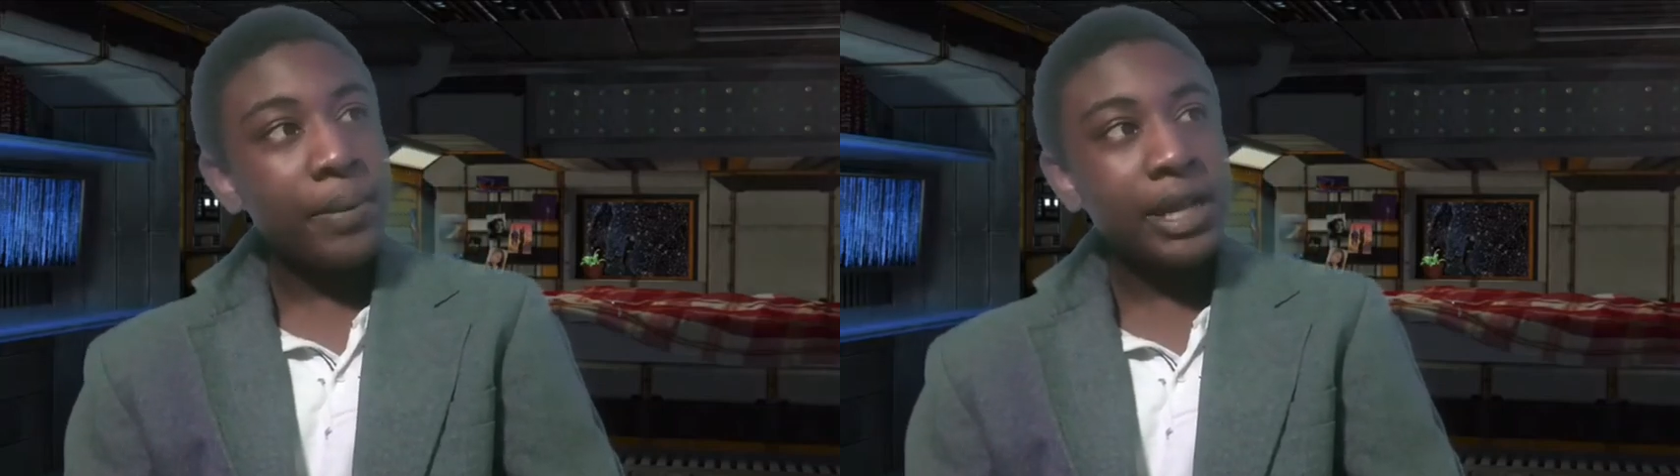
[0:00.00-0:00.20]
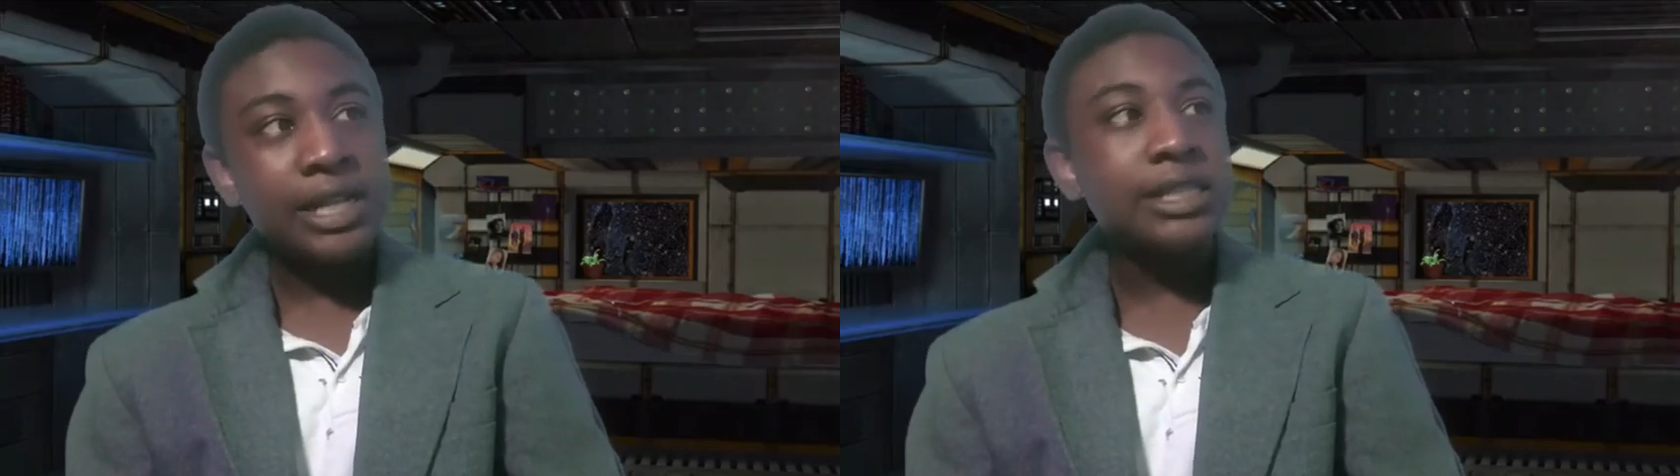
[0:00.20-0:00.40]

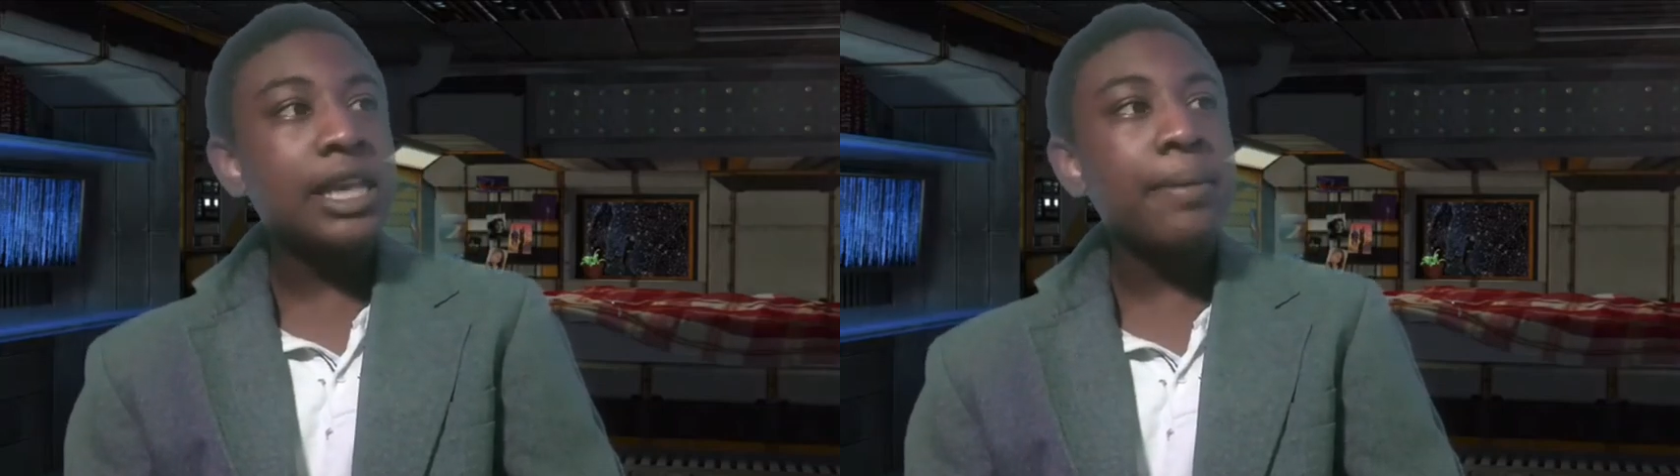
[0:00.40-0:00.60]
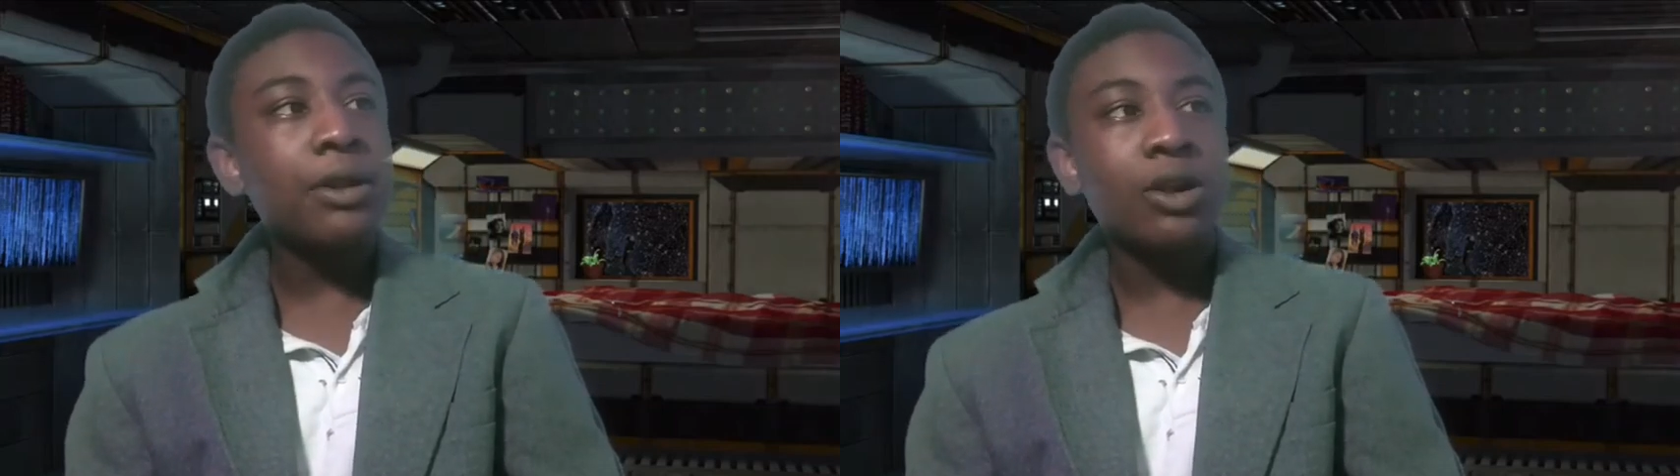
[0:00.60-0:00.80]
is
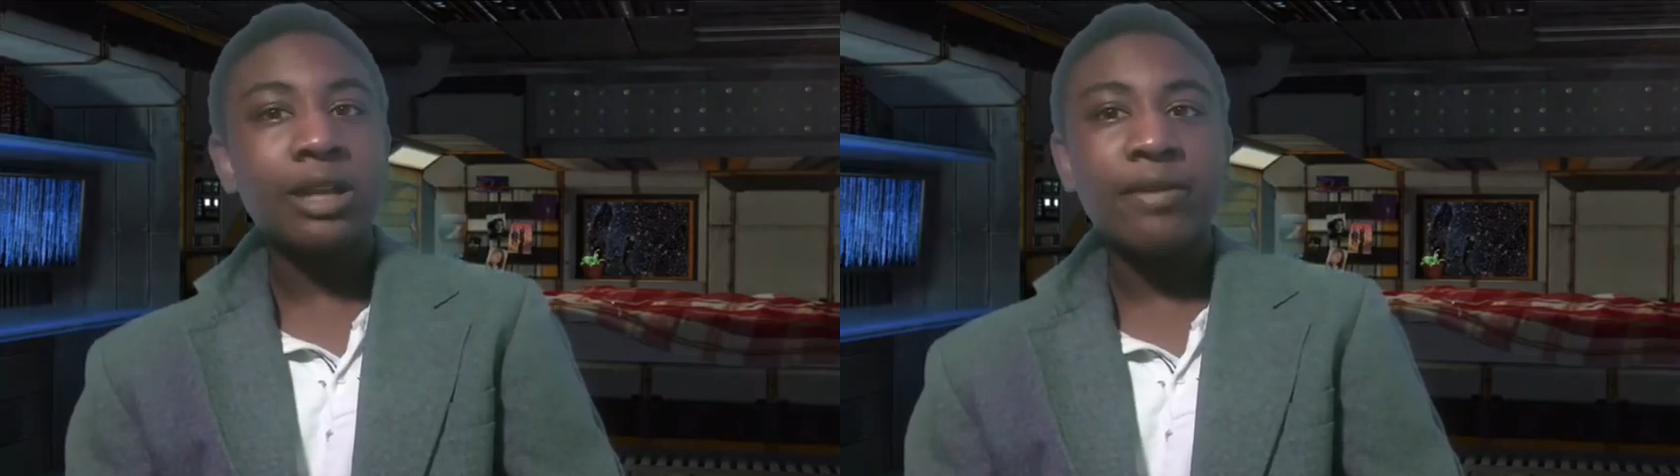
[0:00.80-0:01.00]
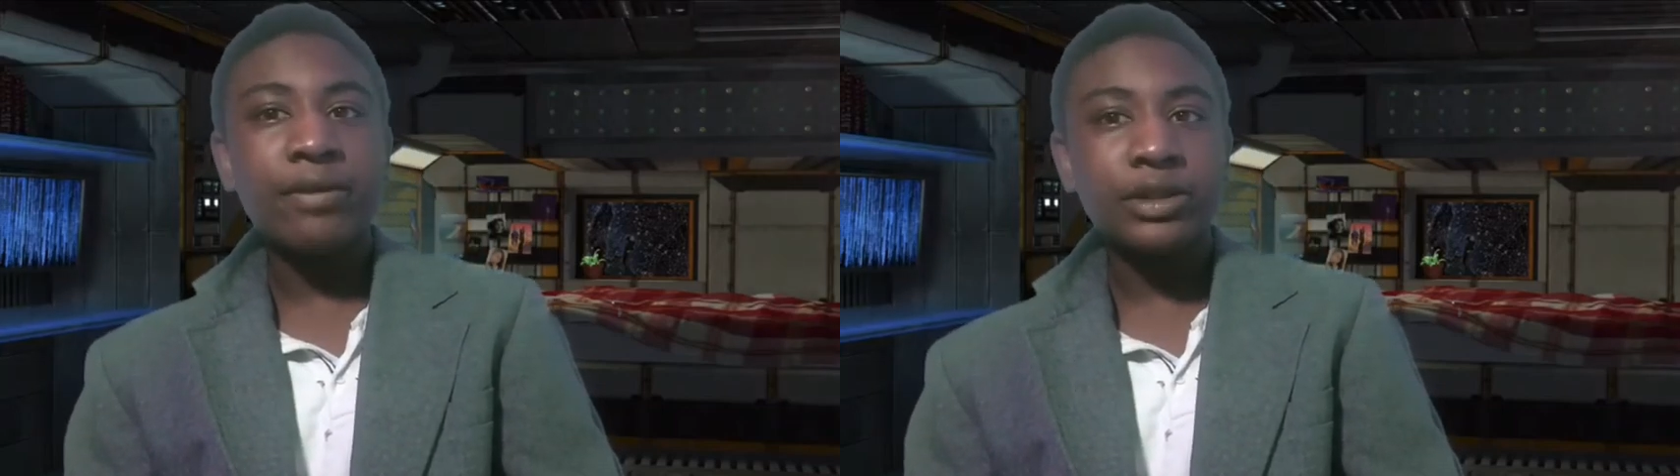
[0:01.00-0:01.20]
keeping her
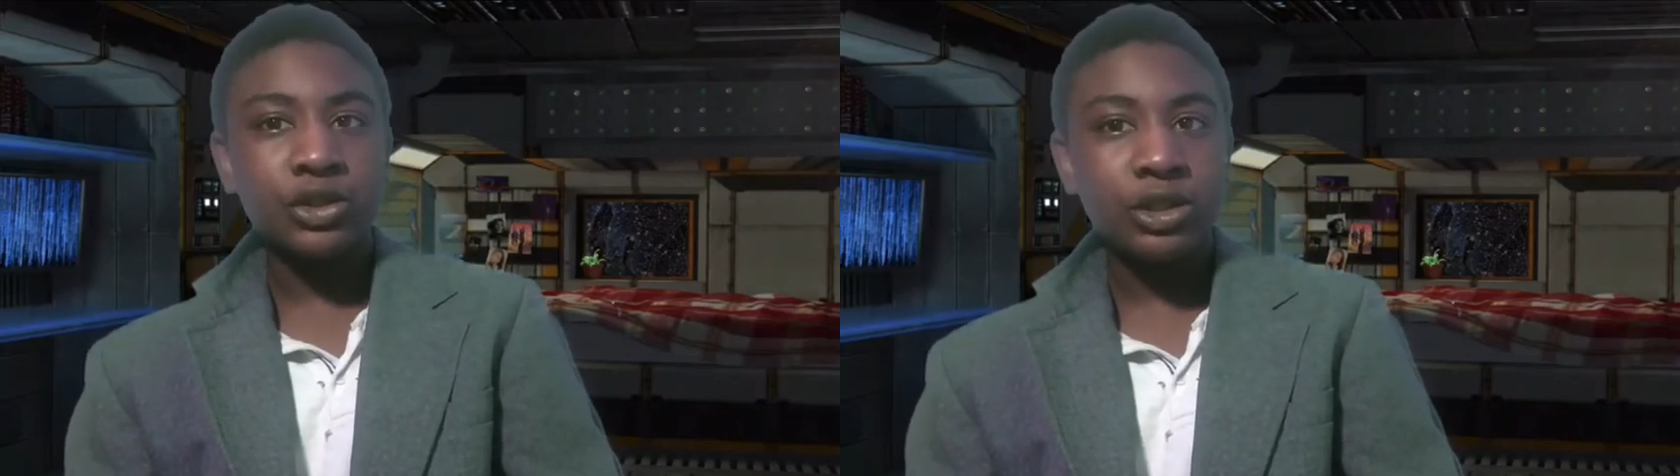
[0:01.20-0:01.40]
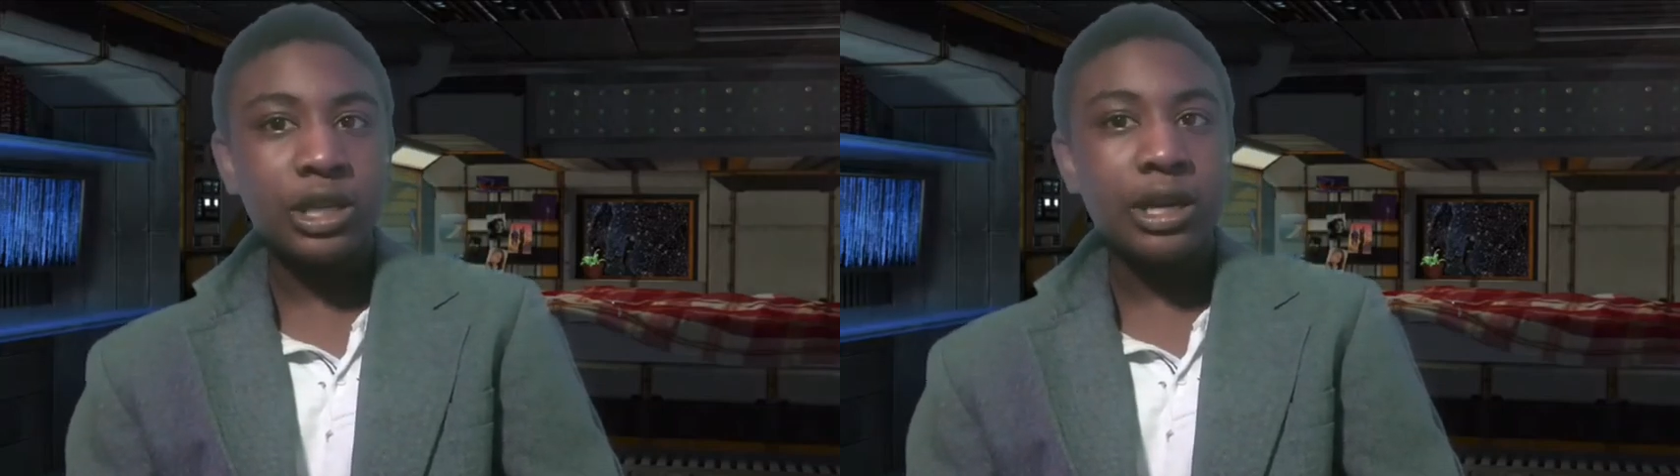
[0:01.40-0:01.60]
life under
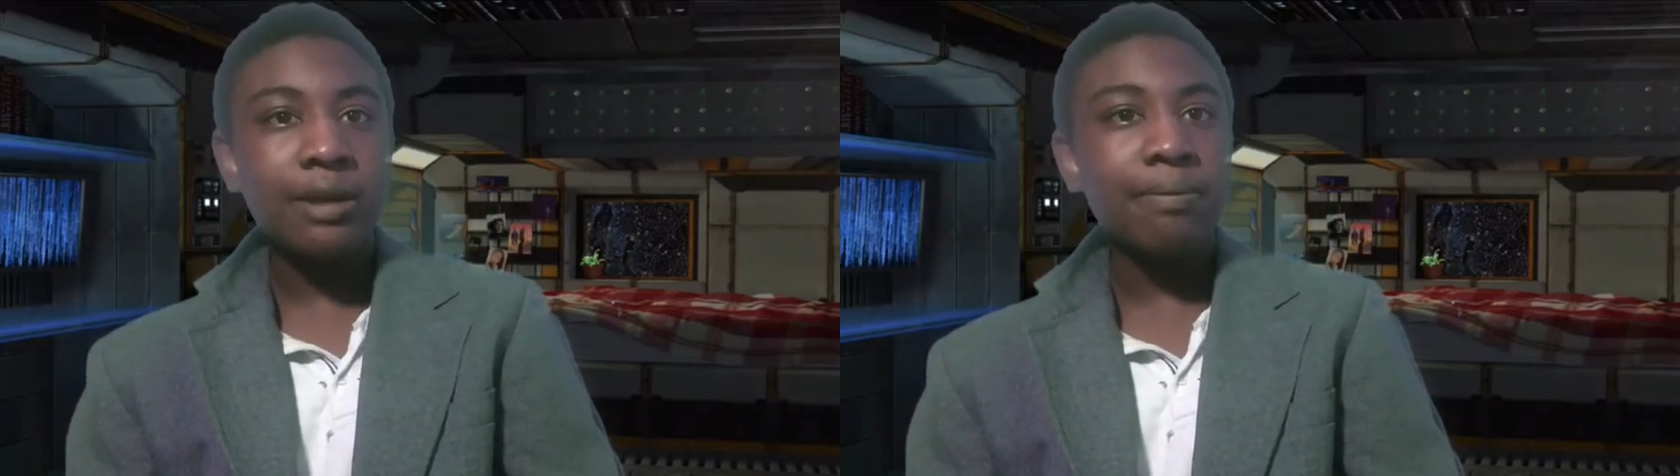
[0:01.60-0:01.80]
secret,